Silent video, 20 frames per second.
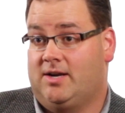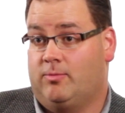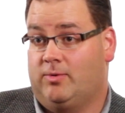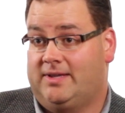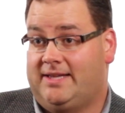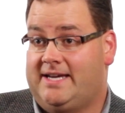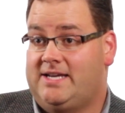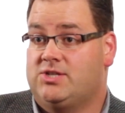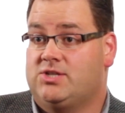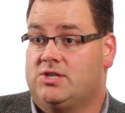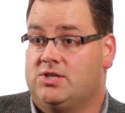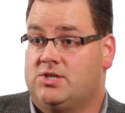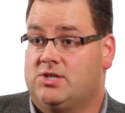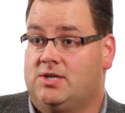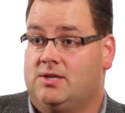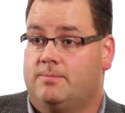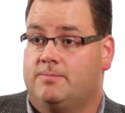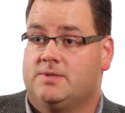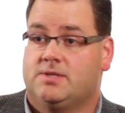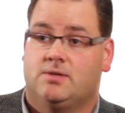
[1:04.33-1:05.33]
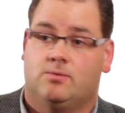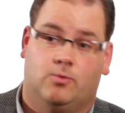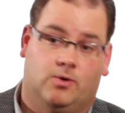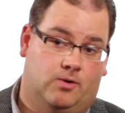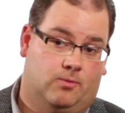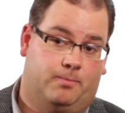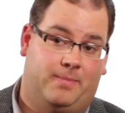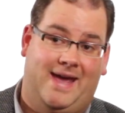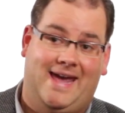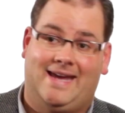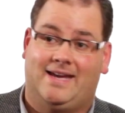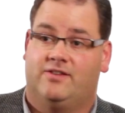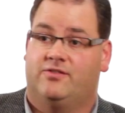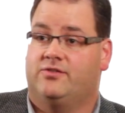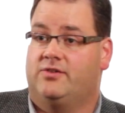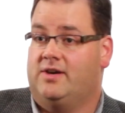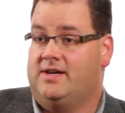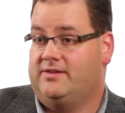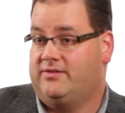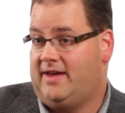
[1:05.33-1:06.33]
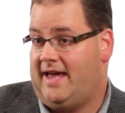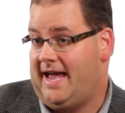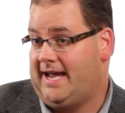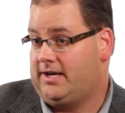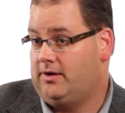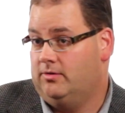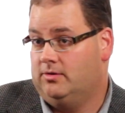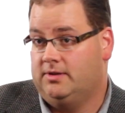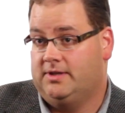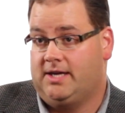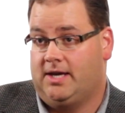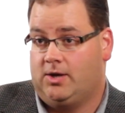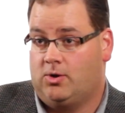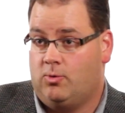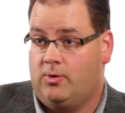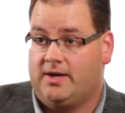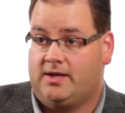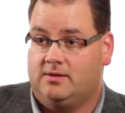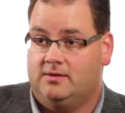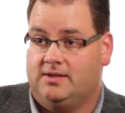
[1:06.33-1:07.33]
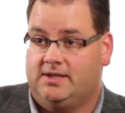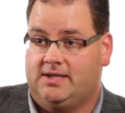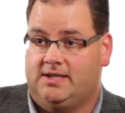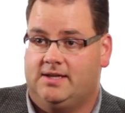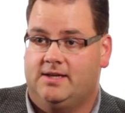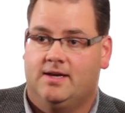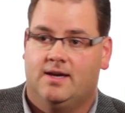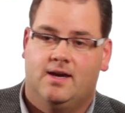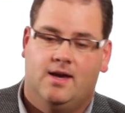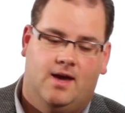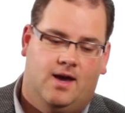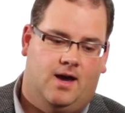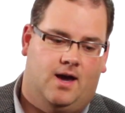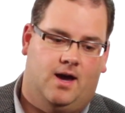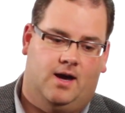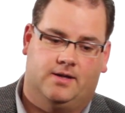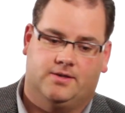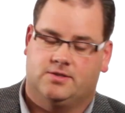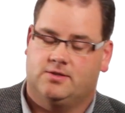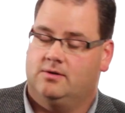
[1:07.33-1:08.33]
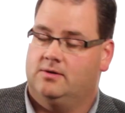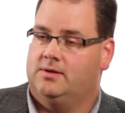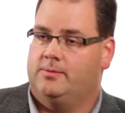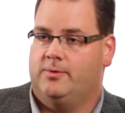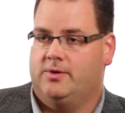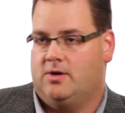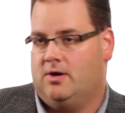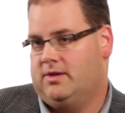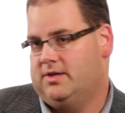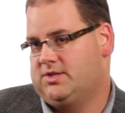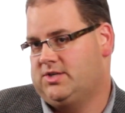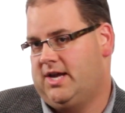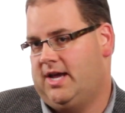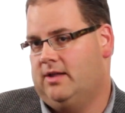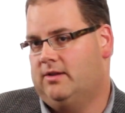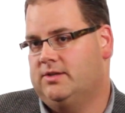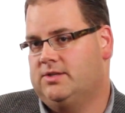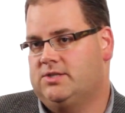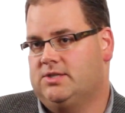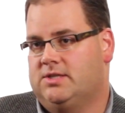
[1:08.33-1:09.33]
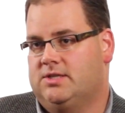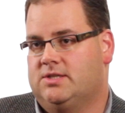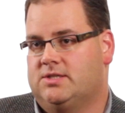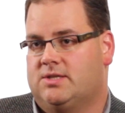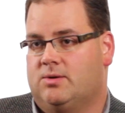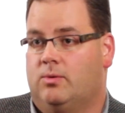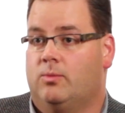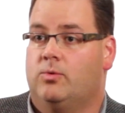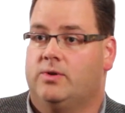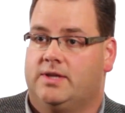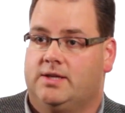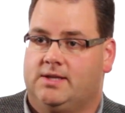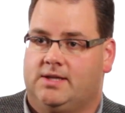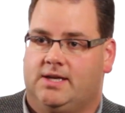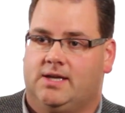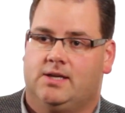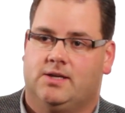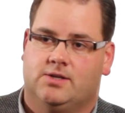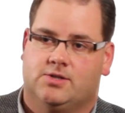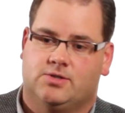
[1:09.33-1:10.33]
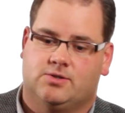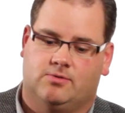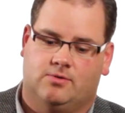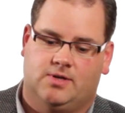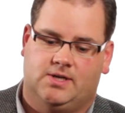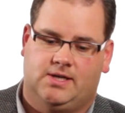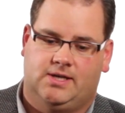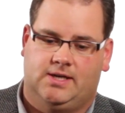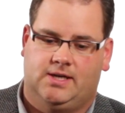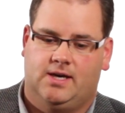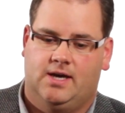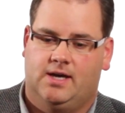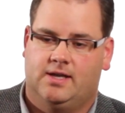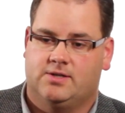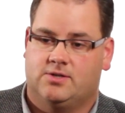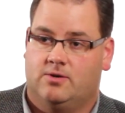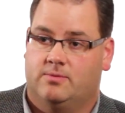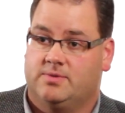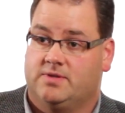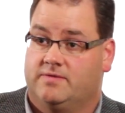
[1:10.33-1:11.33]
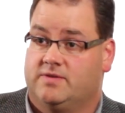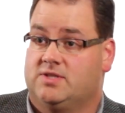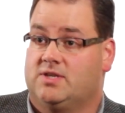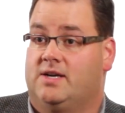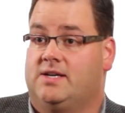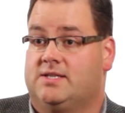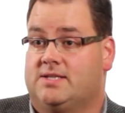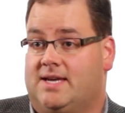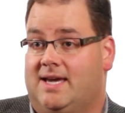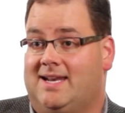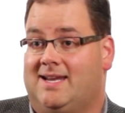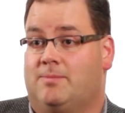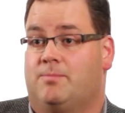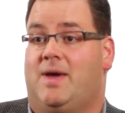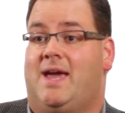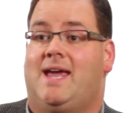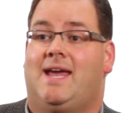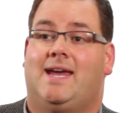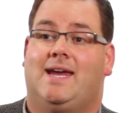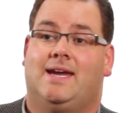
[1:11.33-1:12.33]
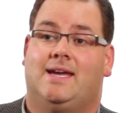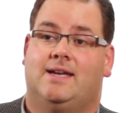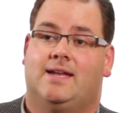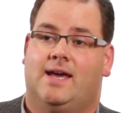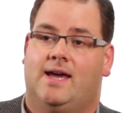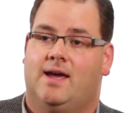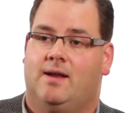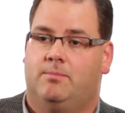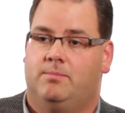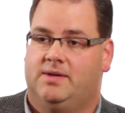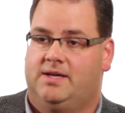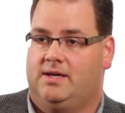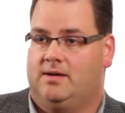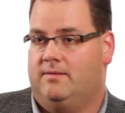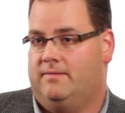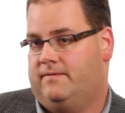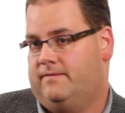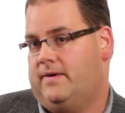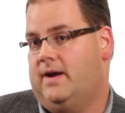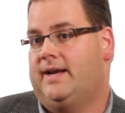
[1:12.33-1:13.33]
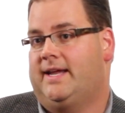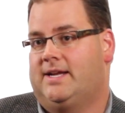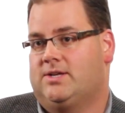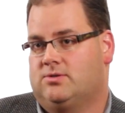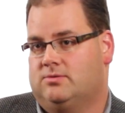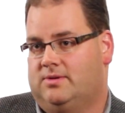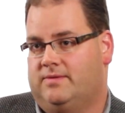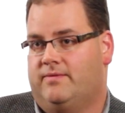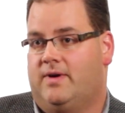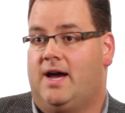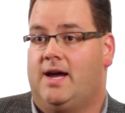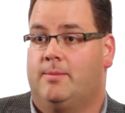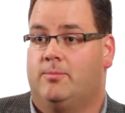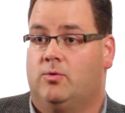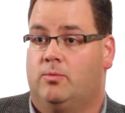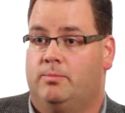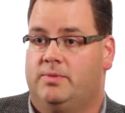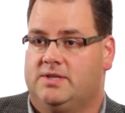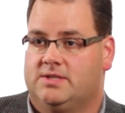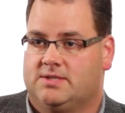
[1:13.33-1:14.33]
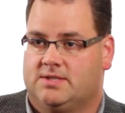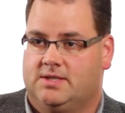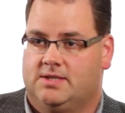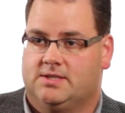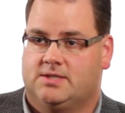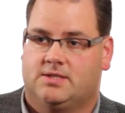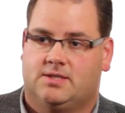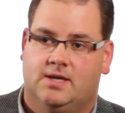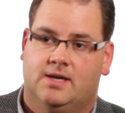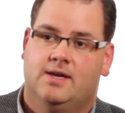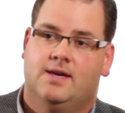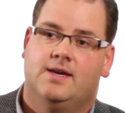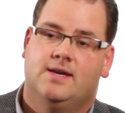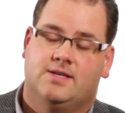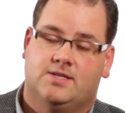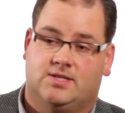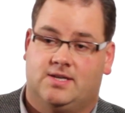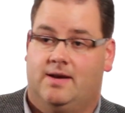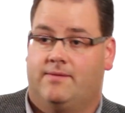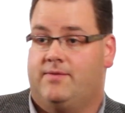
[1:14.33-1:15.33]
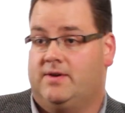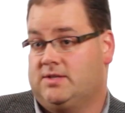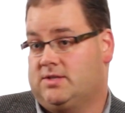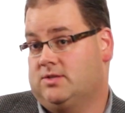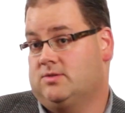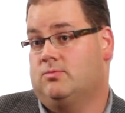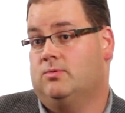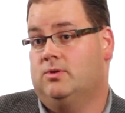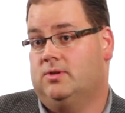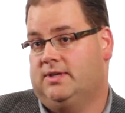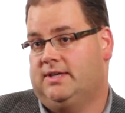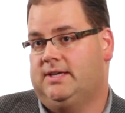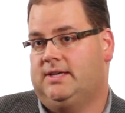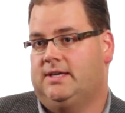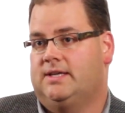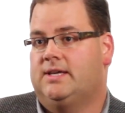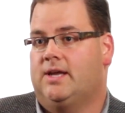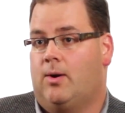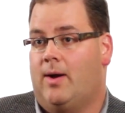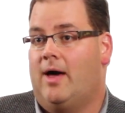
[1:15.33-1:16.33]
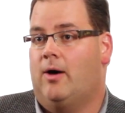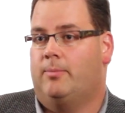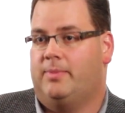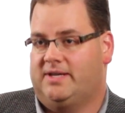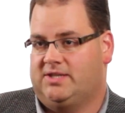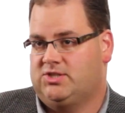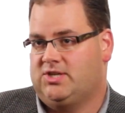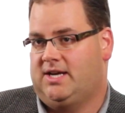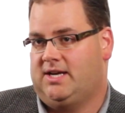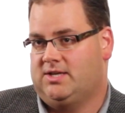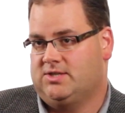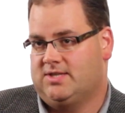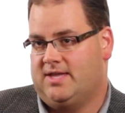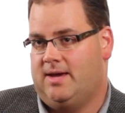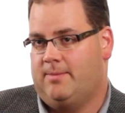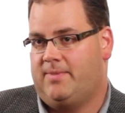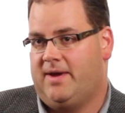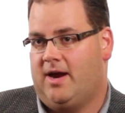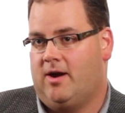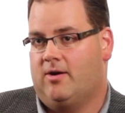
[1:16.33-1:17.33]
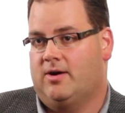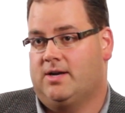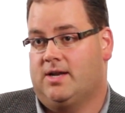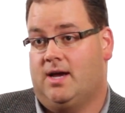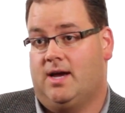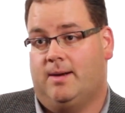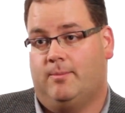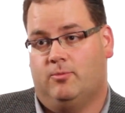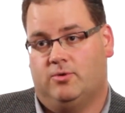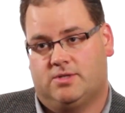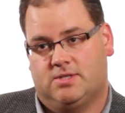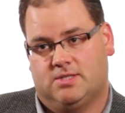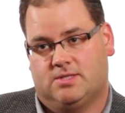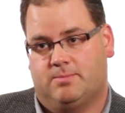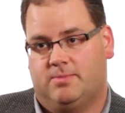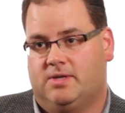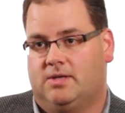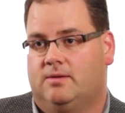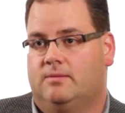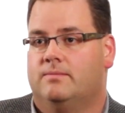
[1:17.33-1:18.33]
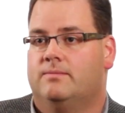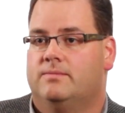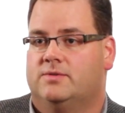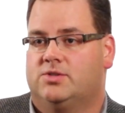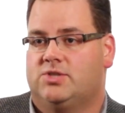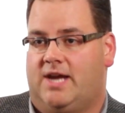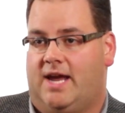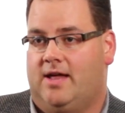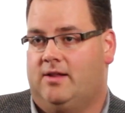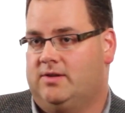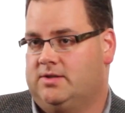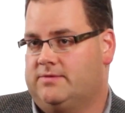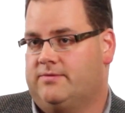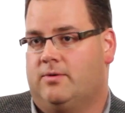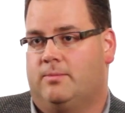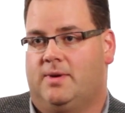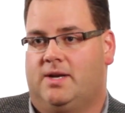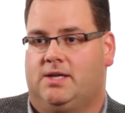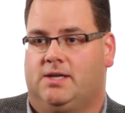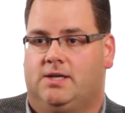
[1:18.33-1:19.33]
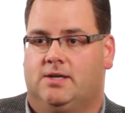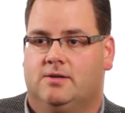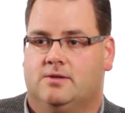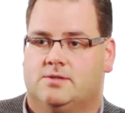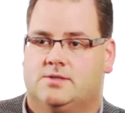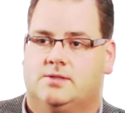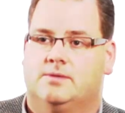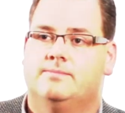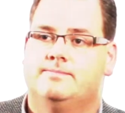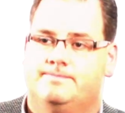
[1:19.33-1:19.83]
relationships, we're paying sites accurately and quickly, and certainly with all the challenges within the industry in terms of sites getting paid and being a financially viable business, CFS is really helping change that paradigm, which has been challenged for many years.